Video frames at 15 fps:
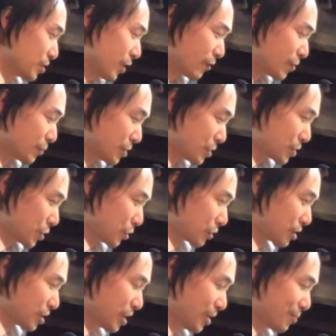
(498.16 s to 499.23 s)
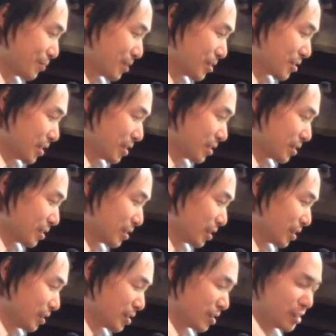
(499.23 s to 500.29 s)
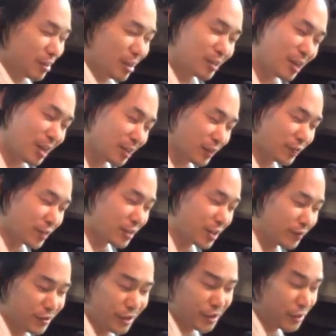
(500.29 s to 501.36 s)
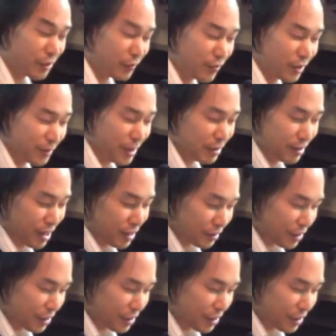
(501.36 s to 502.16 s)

everybody's joke, is that, you know, I lived in San Francisco for about 10